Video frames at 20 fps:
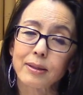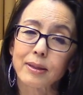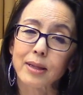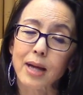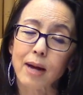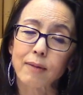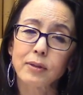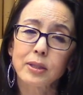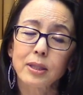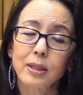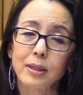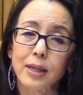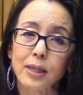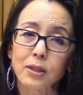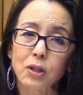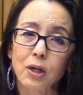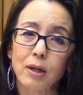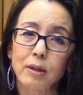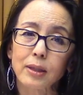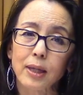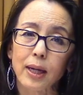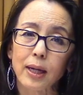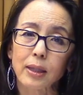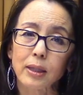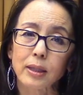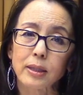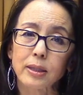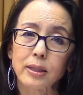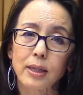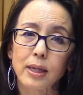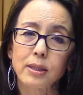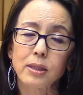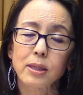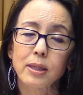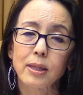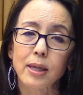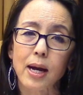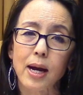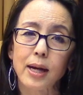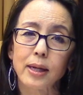obviously that child can't consent to
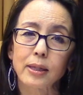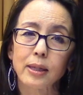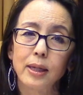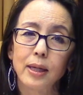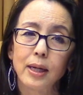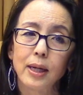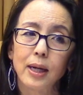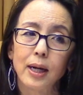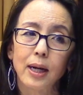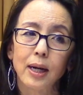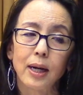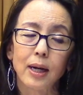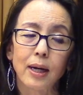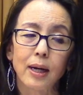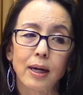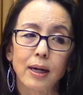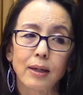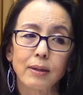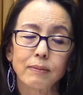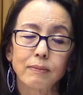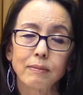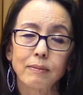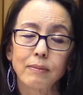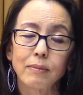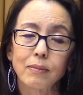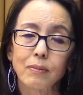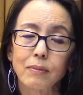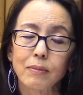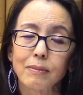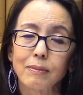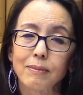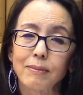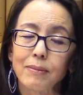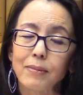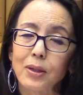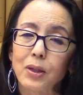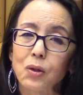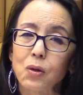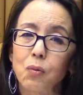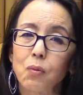that.
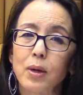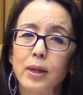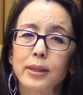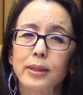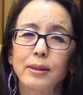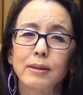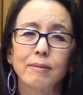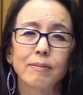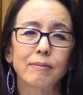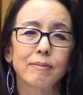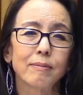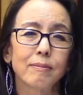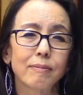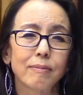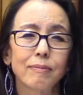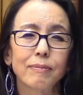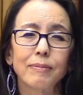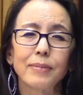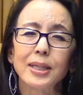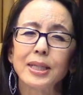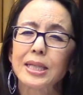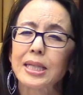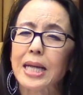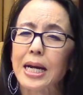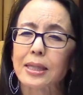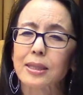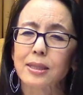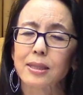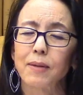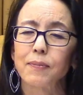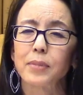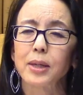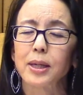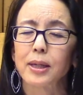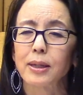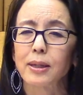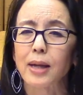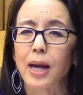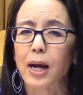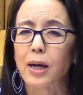What is that
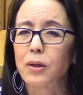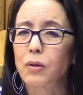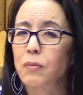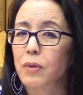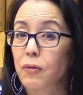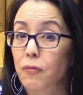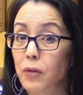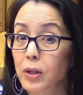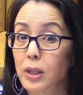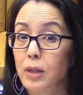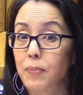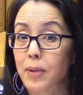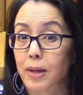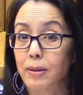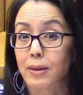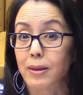something? How do we feel about